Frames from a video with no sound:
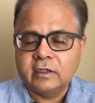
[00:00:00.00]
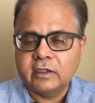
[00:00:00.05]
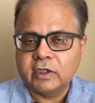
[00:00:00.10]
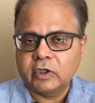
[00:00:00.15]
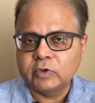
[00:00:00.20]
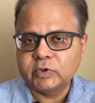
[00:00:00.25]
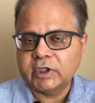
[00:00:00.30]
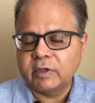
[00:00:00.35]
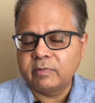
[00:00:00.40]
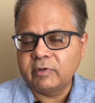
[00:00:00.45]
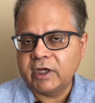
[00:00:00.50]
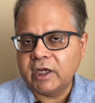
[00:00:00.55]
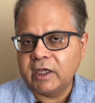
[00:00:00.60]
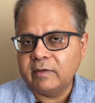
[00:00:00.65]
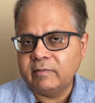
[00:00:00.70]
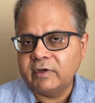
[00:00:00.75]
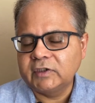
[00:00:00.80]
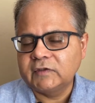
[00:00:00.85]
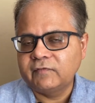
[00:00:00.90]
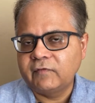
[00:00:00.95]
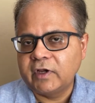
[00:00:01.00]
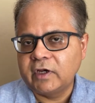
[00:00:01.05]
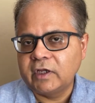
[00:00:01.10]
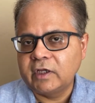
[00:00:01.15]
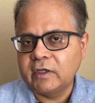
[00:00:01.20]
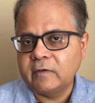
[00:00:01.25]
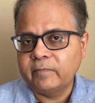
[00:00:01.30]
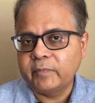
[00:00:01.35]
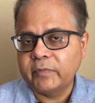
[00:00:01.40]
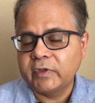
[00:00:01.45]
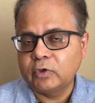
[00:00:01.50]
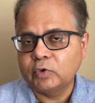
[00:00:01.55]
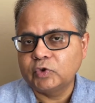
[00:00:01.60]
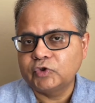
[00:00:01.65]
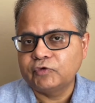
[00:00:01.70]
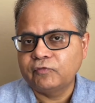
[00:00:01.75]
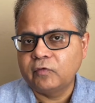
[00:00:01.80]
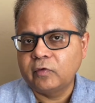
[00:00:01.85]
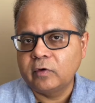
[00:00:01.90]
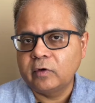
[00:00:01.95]
Now, sometimes it's very
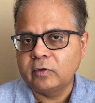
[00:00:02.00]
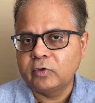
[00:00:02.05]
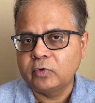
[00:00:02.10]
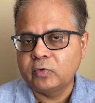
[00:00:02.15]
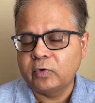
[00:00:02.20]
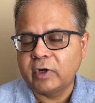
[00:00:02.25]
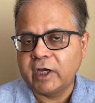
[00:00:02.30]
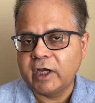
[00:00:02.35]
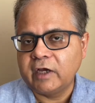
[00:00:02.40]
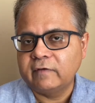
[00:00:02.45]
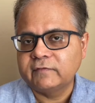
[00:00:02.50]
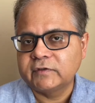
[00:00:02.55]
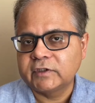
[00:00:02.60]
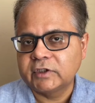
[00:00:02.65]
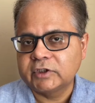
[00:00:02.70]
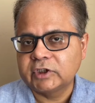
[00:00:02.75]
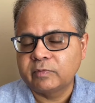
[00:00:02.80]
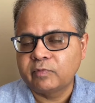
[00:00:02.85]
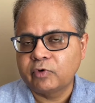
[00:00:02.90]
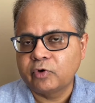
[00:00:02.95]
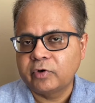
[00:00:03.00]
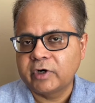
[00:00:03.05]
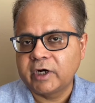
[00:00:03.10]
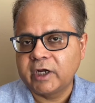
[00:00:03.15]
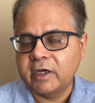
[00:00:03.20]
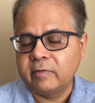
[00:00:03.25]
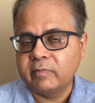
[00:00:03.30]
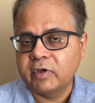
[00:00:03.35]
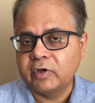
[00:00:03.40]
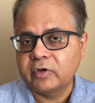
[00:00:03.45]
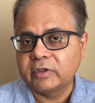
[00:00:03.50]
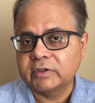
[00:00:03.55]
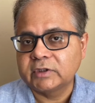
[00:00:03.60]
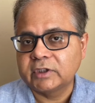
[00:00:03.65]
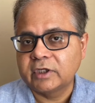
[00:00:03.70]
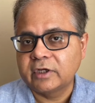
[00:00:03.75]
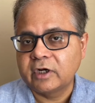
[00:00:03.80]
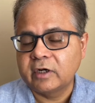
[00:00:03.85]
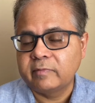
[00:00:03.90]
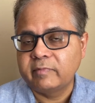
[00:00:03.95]
useful to have such a program because
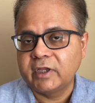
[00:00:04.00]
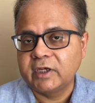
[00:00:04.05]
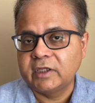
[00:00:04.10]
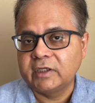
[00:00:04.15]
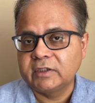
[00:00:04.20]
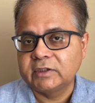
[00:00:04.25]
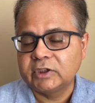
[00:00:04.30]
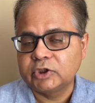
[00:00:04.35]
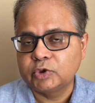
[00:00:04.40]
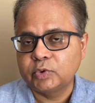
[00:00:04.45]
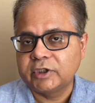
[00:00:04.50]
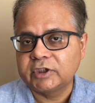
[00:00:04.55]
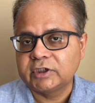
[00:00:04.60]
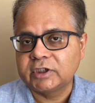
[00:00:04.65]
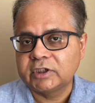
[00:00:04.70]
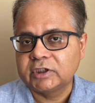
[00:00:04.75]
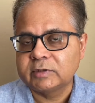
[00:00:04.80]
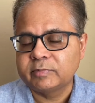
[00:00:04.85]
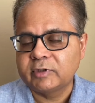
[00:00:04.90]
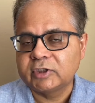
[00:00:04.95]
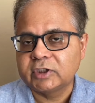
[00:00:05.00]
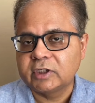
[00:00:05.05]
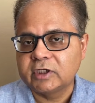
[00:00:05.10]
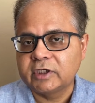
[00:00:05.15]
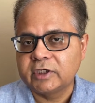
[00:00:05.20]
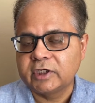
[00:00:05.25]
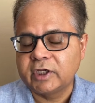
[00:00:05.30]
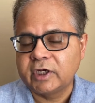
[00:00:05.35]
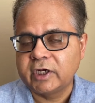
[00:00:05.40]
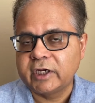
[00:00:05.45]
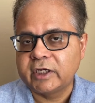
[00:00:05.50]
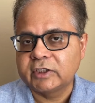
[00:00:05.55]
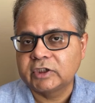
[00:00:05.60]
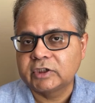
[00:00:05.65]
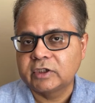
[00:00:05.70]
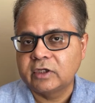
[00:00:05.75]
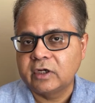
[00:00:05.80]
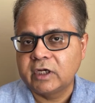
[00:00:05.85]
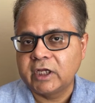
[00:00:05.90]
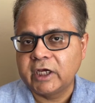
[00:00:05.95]
there are many situations, especially in
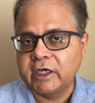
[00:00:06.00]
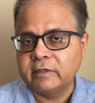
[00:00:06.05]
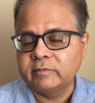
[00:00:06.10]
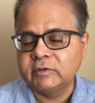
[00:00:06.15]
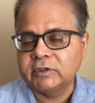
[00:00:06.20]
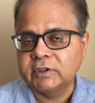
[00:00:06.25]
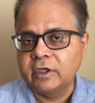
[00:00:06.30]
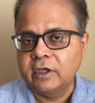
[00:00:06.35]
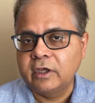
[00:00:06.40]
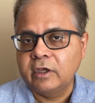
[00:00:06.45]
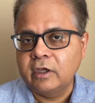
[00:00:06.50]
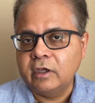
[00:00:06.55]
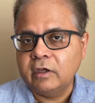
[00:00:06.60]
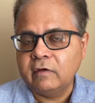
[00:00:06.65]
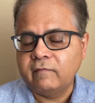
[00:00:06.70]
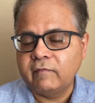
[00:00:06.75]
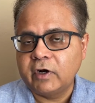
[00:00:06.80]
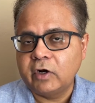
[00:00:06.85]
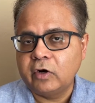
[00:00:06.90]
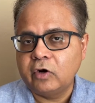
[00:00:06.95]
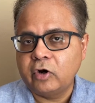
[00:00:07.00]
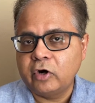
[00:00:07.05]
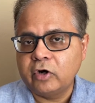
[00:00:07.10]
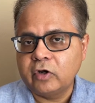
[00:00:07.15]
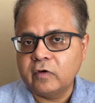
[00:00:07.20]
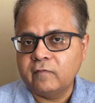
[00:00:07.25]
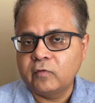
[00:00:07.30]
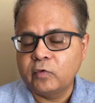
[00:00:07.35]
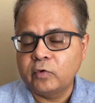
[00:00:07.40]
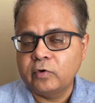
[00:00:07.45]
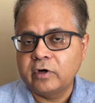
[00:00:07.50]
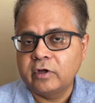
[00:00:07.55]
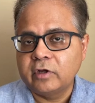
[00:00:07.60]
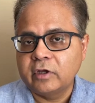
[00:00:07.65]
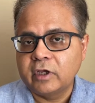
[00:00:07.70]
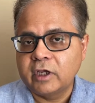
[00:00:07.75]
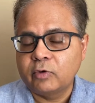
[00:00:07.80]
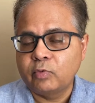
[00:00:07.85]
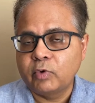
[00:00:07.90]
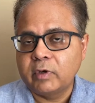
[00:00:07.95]
national labs, where a lot of good
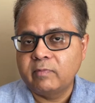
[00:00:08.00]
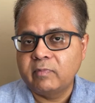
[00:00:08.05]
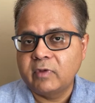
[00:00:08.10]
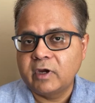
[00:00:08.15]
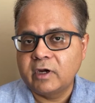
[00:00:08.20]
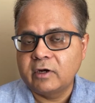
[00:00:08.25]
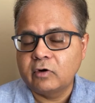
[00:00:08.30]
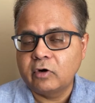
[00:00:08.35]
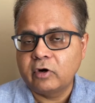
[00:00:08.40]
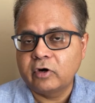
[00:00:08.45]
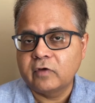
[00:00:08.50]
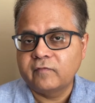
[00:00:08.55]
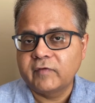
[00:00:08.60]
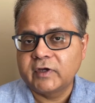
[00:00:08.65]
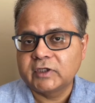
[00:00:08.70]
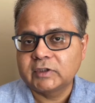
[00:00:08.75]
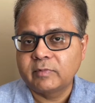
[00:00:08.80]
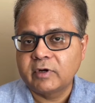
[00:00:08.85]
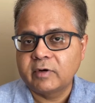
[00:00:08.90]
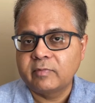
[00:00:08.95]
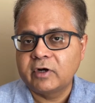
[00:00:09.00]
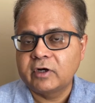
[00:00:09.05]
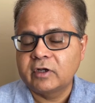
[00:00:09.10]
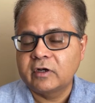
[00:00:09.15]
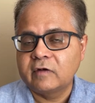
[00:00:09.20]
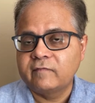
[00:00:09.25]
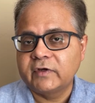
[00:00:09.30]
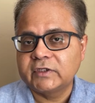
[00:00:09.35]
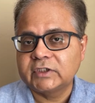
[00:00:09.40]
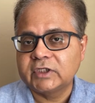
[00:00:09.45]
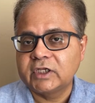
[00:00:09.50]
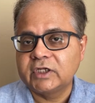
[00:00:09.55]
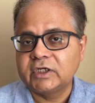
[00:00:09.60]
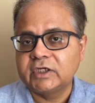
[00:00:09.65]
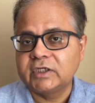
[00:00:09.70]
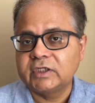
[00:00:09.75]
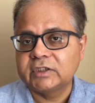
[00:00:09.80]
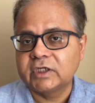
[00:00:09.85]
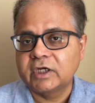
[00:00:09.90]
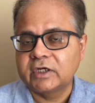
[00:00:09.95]
equipment, a lot of experimental
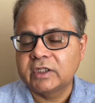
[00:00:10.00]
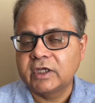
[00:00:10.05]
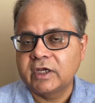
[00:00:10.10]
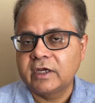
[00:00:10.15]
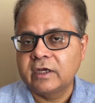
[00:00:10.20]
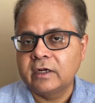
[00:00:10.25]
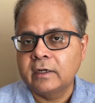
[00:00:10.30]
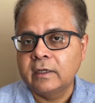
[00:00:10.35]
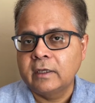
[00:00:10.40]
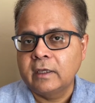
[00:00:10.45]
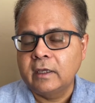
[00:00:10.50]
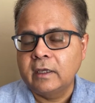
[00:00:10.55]
facilities are there,